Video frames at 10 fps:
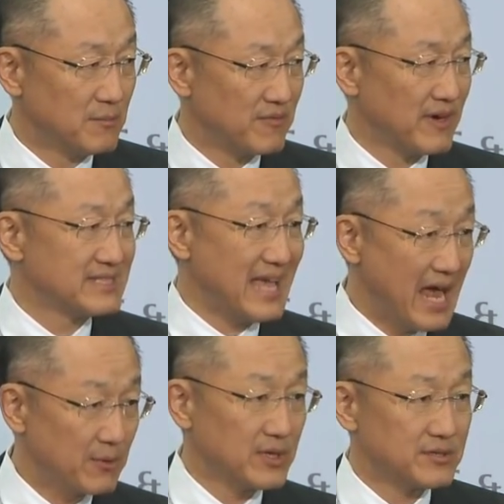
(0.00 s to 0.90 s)
provides
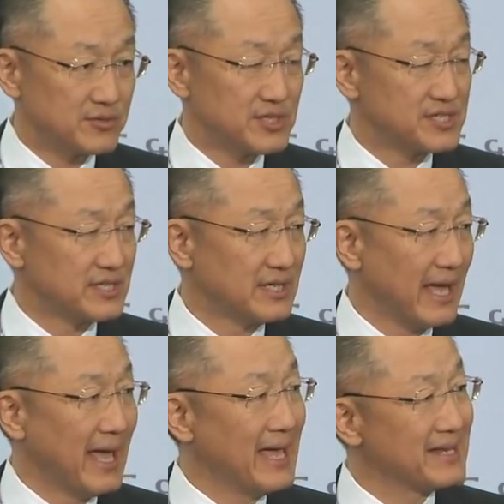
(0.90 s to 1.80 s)
adequate nutrition,
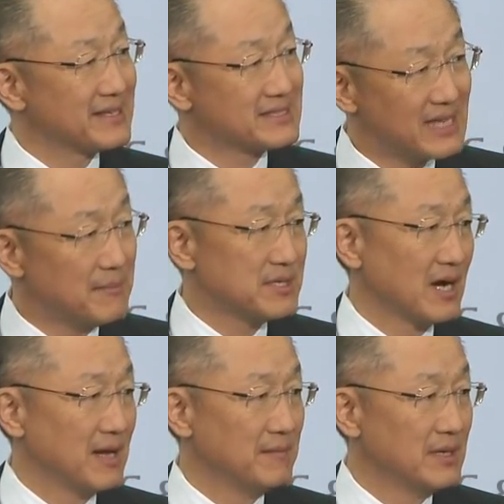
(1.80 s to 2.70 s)
and at the same
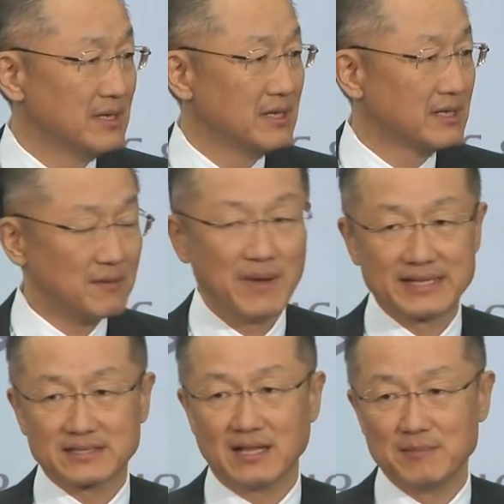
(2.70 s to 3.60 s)
time,
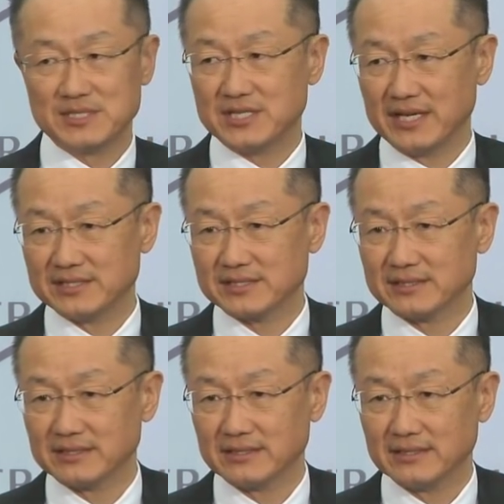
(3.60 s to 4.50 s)
combats climate change.
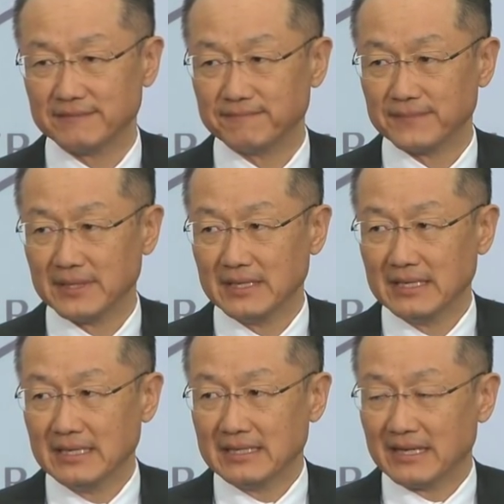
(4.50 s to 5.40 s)

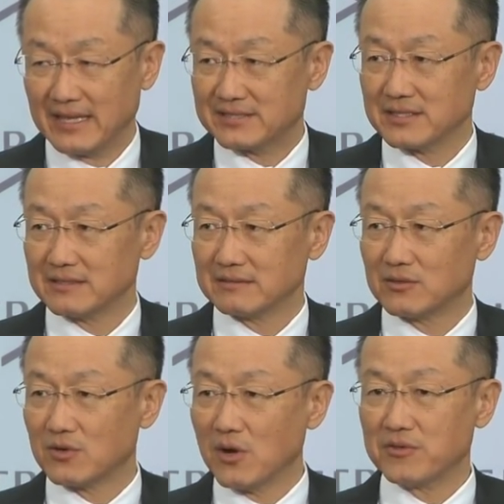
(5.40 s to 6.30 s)
Now, that's the
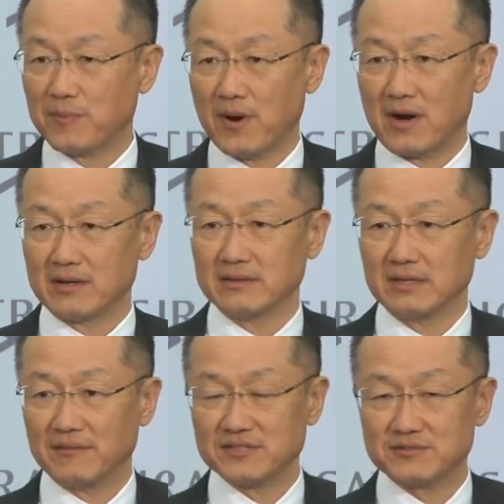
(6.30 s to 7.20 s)
growth part
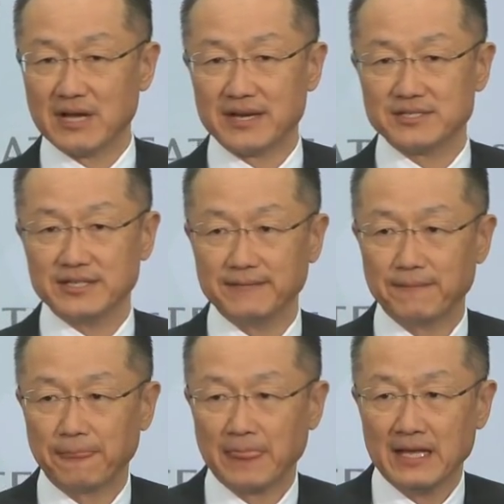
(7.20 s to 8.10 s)
of the strategy.
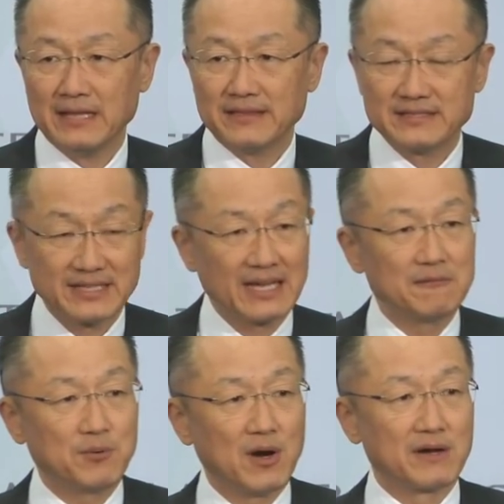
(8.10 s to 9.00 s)
The
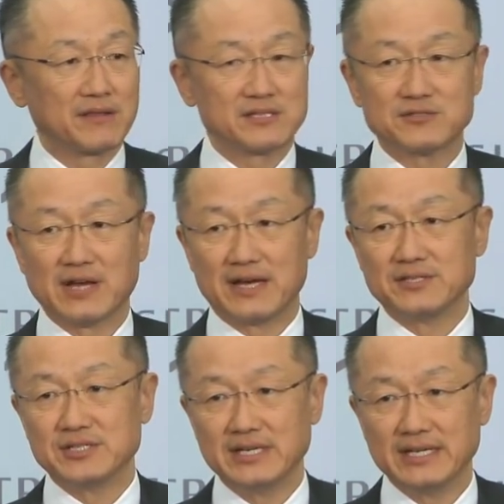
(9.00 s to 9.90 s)
second part of the
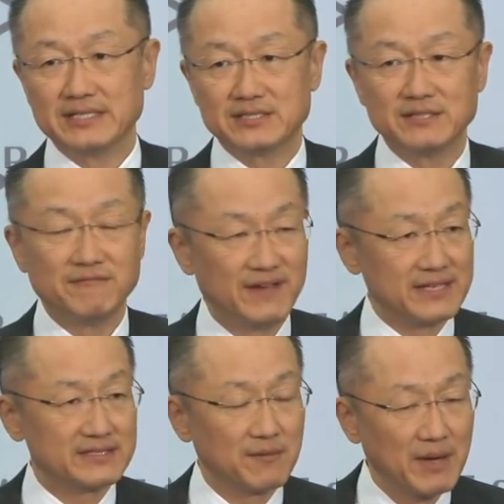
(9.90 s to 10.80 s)
strategy is to
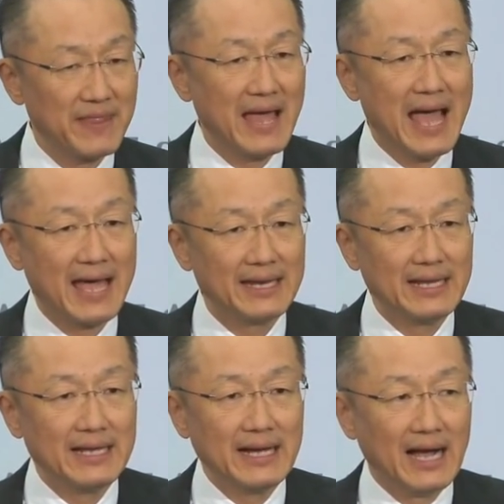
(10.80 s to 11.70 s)
invest, and by that,
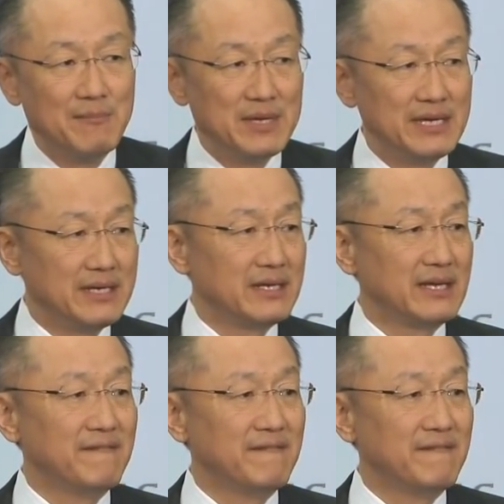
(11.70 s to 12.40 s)
I mean